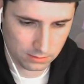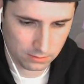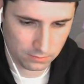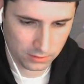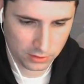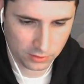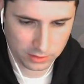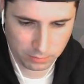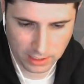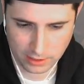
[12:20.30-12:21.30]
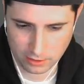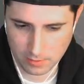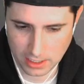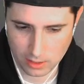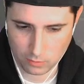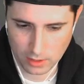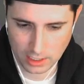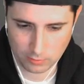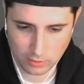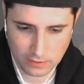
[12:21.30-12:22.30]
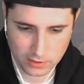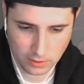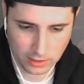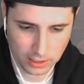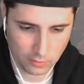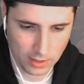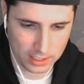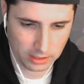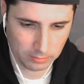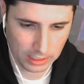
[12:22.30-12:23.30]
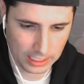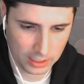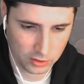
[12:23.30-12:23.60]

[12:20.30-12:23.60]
When this hurts the plant here, I'll make a random gravestone in random lane.